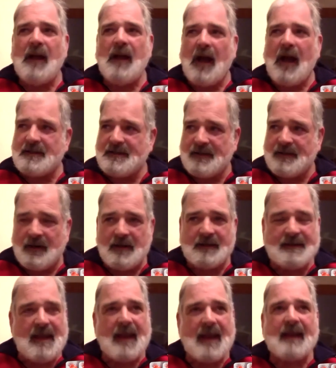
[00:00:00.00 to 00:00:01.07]
I started
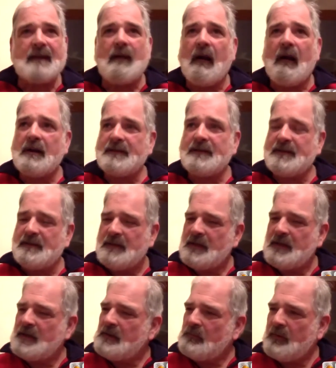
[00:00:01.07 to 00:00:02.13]
taking heart.
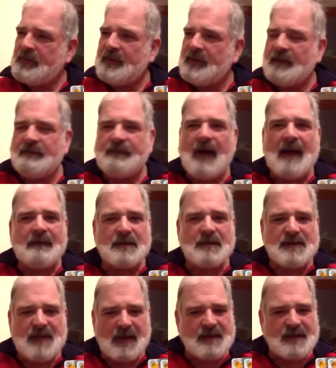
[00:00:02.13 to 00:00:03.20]
Within 5 or
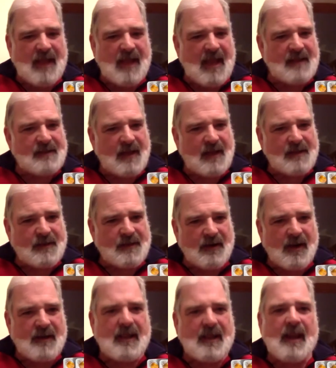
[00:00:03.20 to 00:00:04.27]
6 days, I
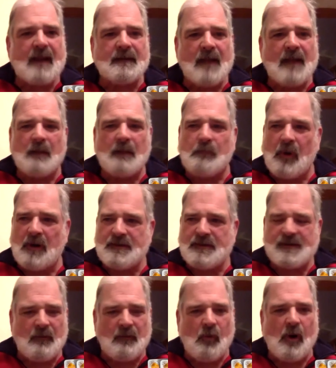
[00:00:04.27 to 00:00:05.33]
started getting little bursts
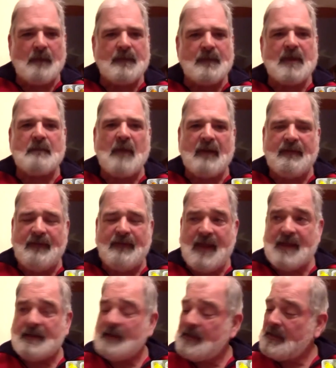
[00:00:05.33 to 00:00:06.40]
of warmth in my
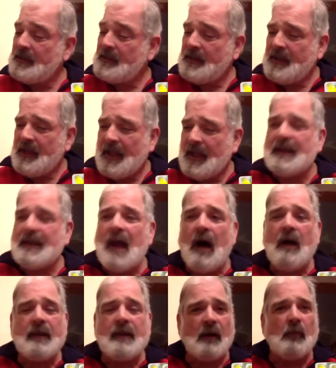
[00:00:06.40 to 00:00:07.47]
feet. And
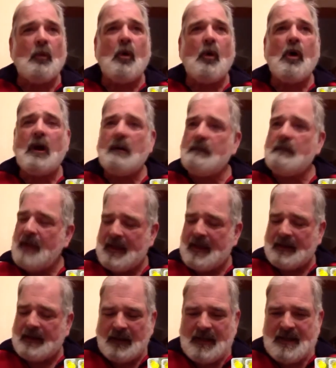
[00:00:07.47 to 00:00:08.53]
now they're warm at
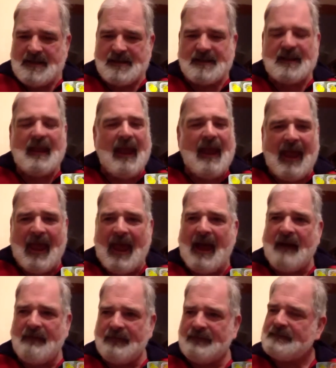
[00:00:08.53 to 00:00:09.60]
least
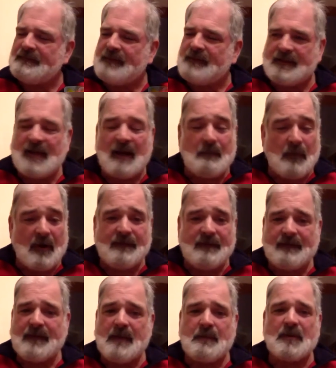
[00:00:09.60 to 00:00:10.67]
half the time, about
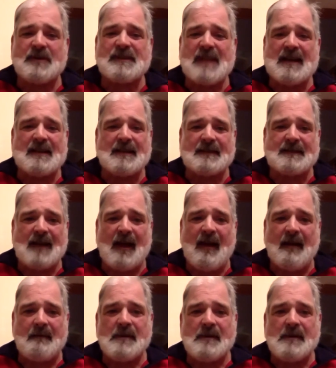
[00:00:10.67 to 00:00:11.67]
50% of the time.